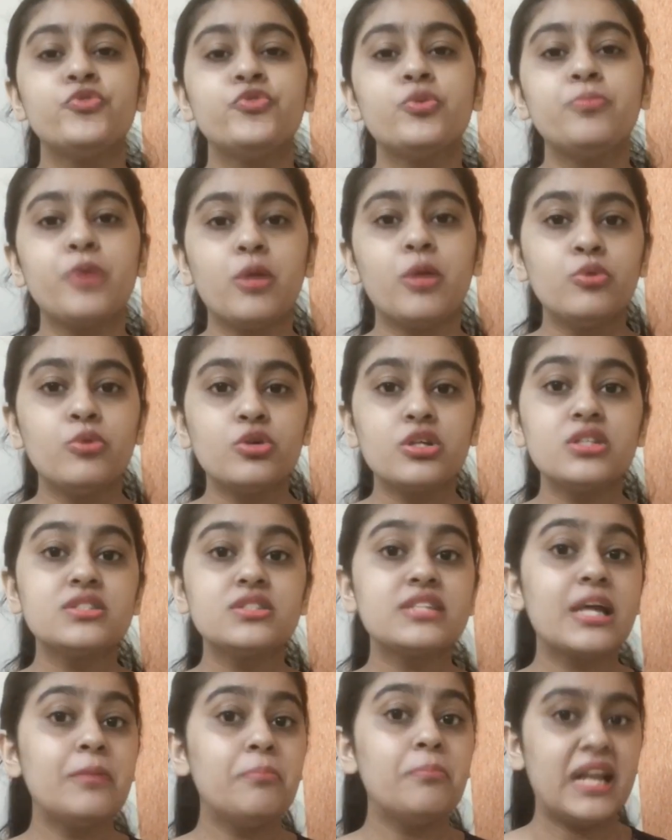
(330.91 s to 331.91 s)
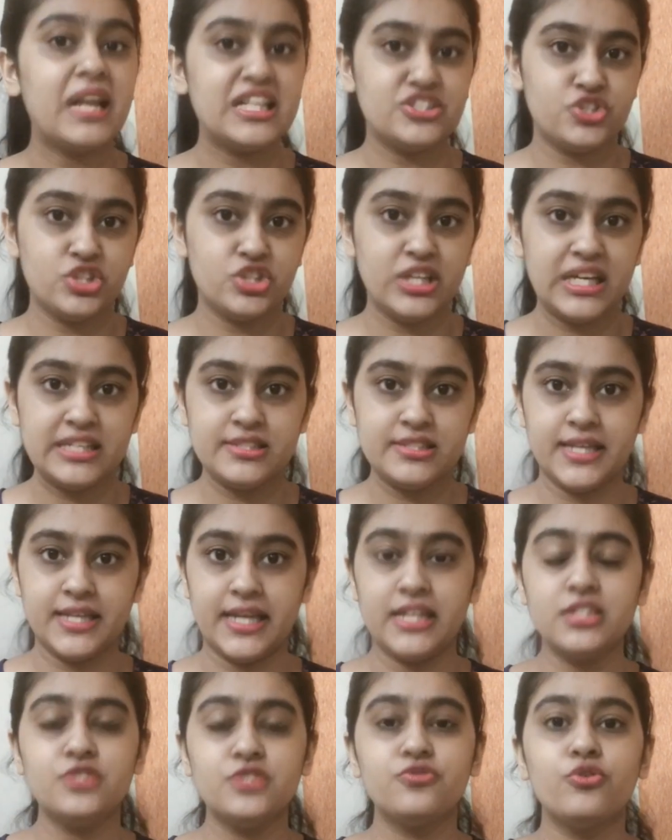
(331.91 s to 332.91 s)
So promoters can pledge their
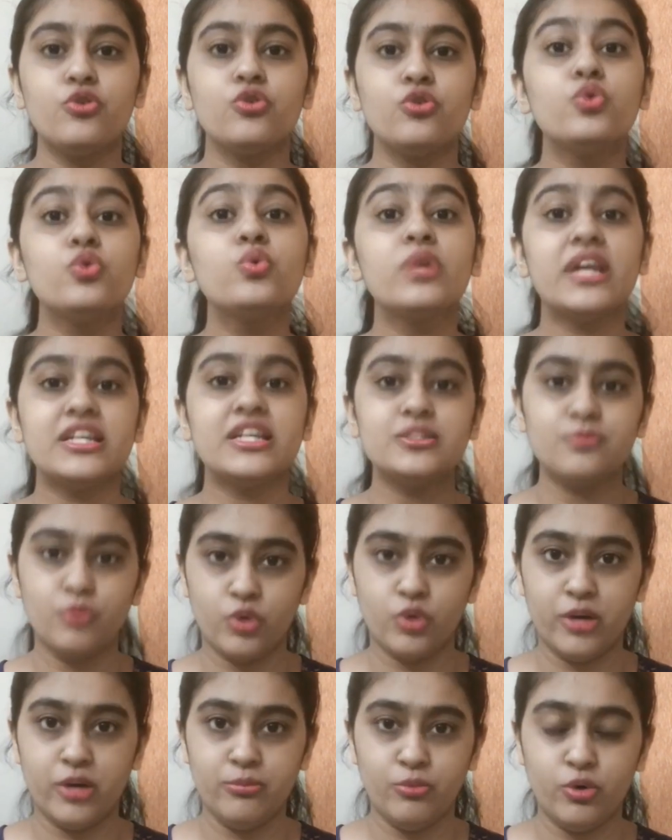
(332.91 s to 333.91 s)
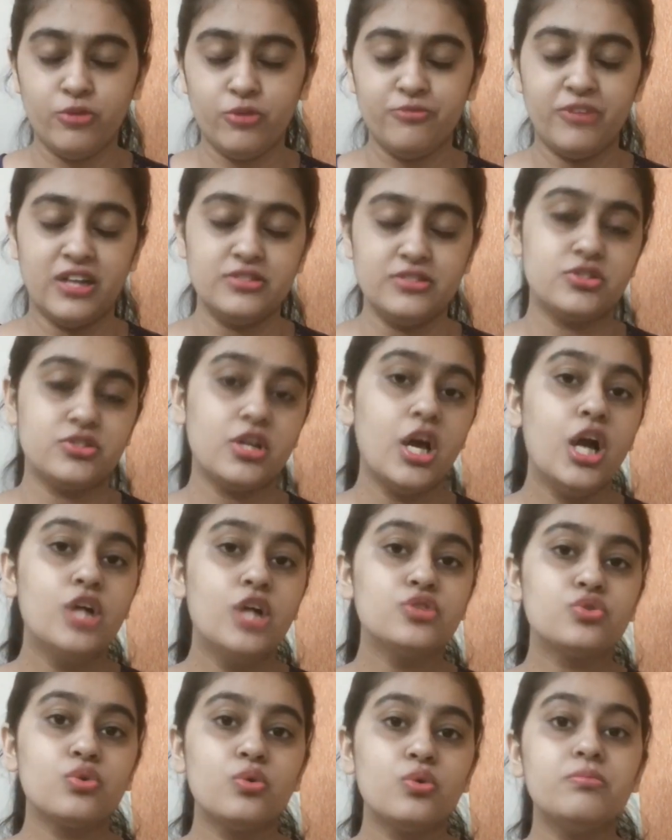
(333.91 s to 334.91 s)
shares to raise more and more funds.
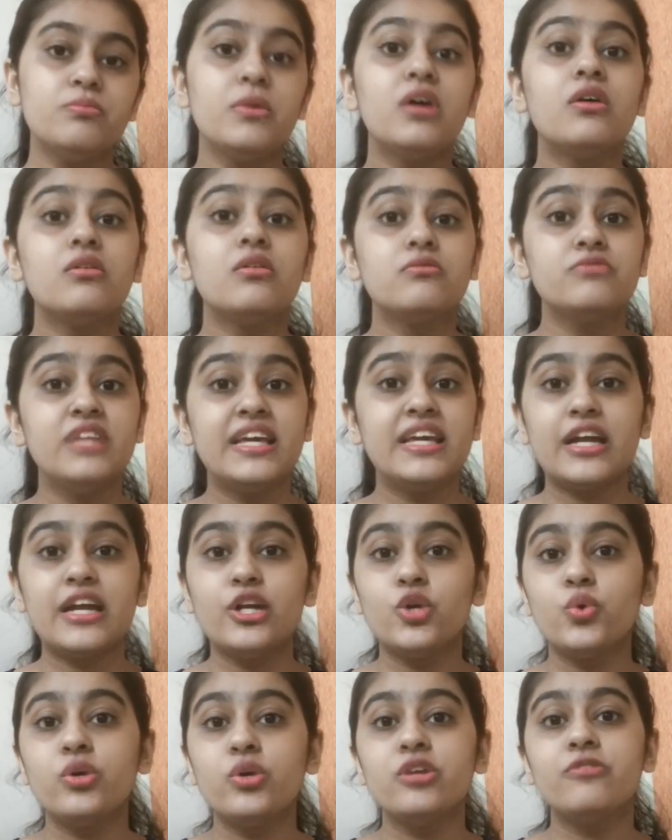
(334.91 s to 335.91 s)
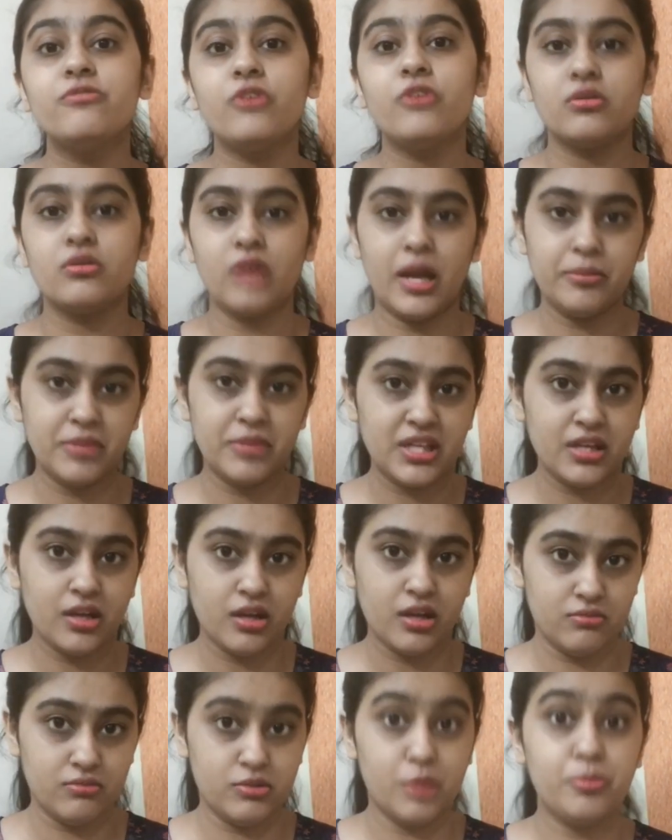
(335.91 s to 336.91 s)
So they can do it for,
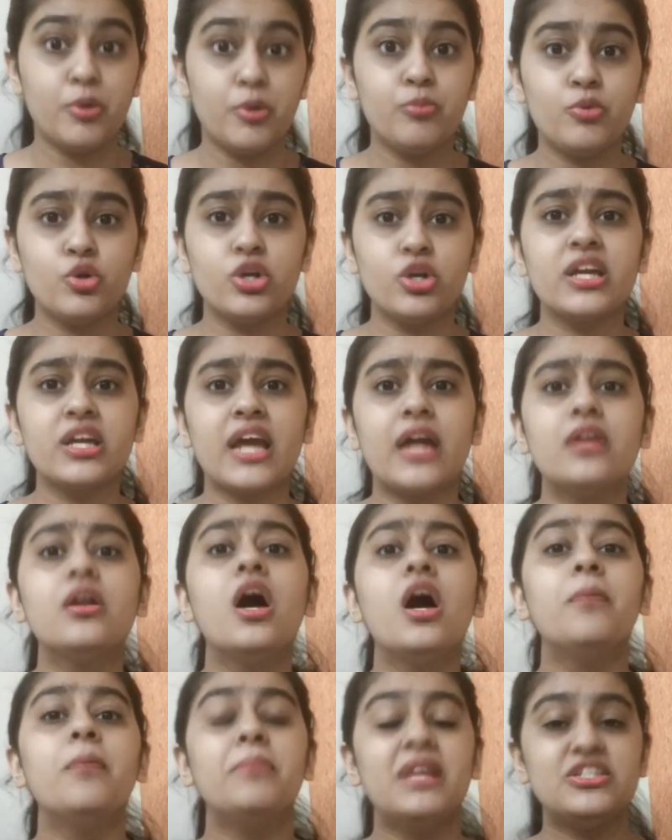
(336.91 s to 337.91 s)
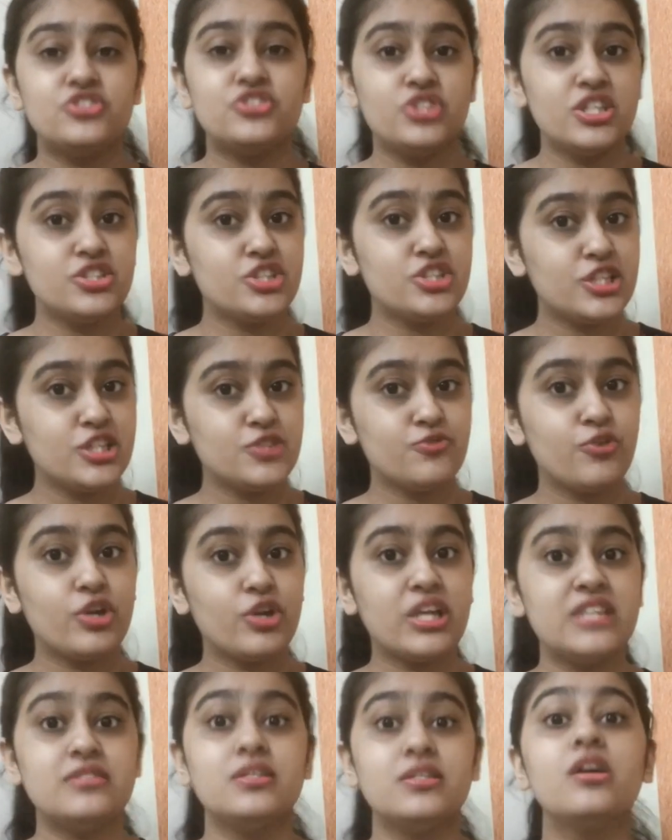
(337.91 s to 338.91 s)
the promoter can pledge their shares
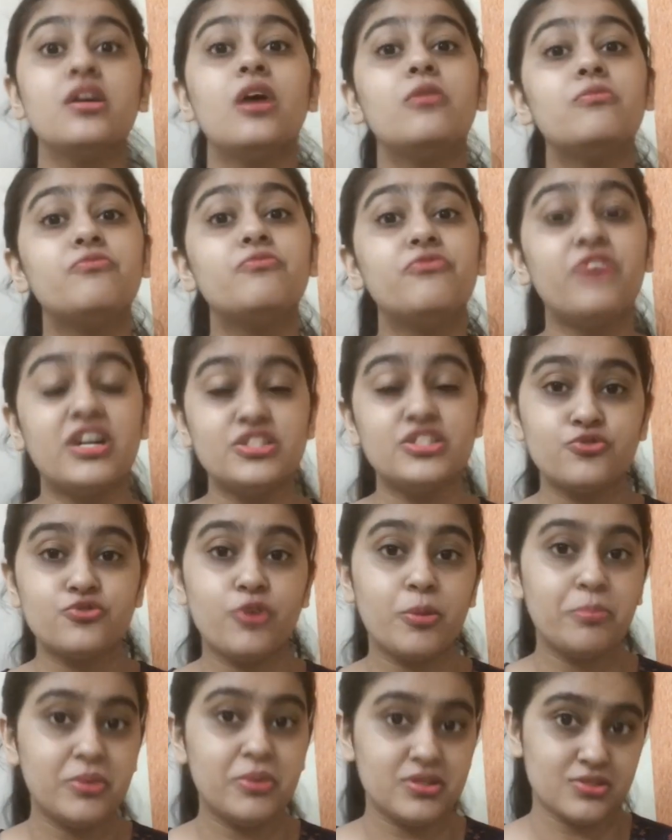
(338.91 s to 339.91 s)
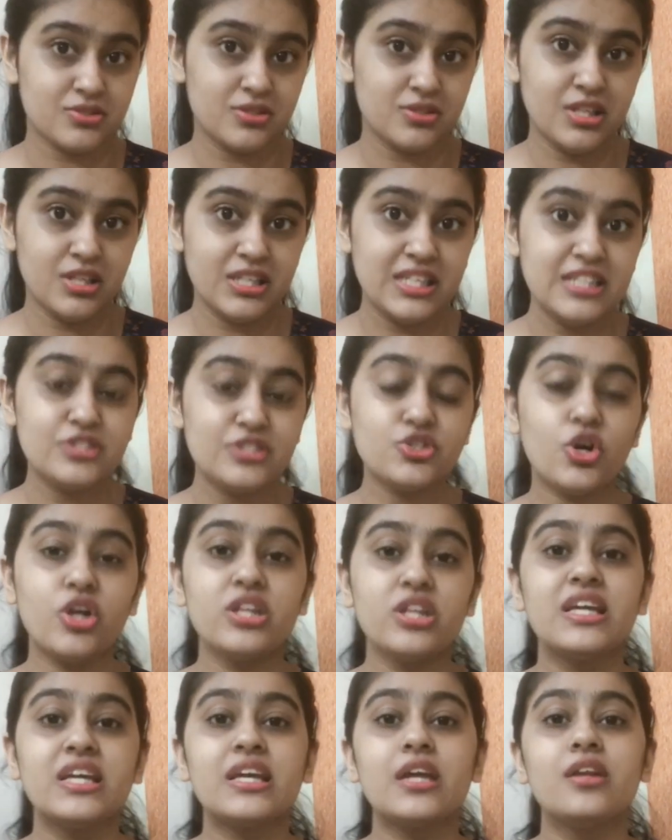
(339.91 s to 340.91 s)
for raising funds for personal needs,
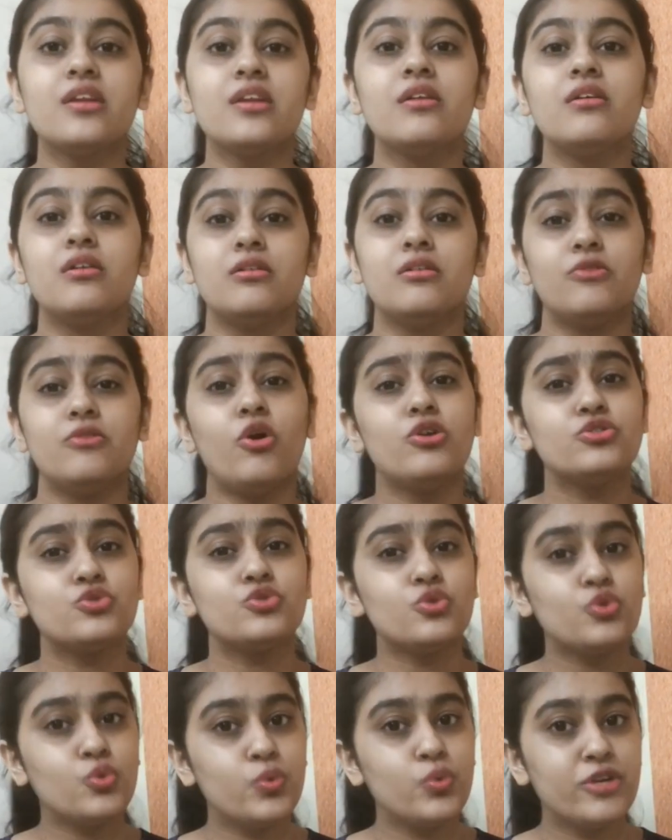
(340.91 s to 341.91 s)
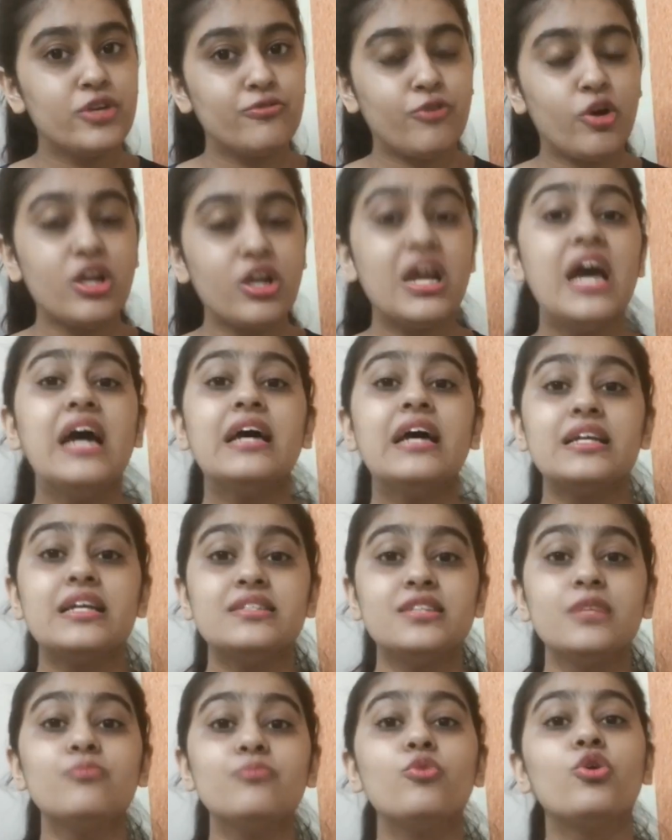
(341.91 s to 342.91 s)
or they can also do it for
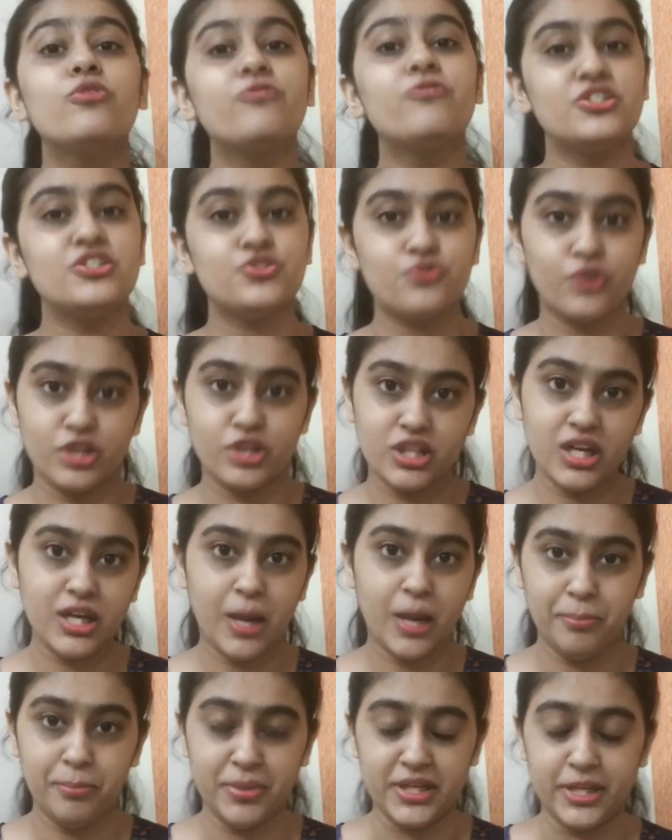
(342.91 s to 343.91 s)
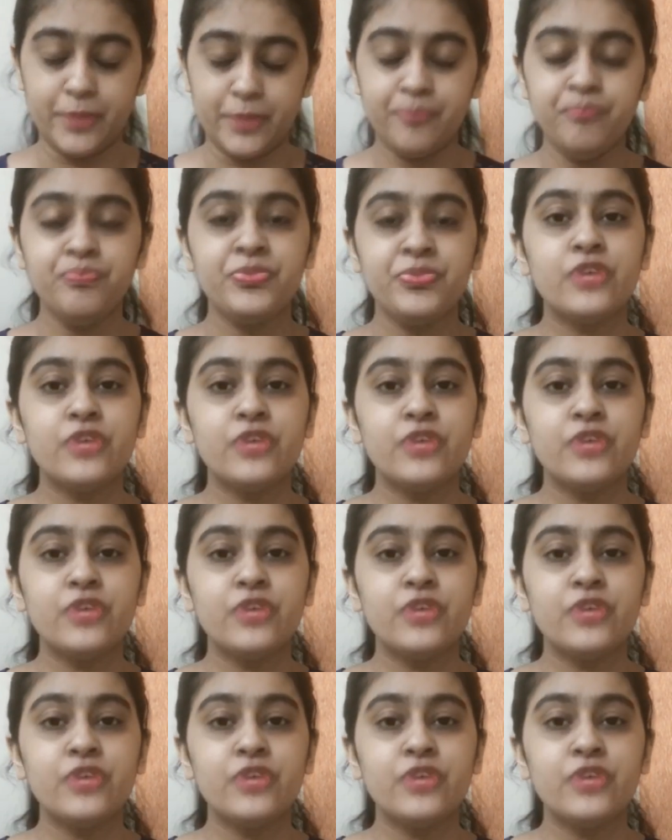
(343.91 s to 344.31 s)
raising more funds for the company.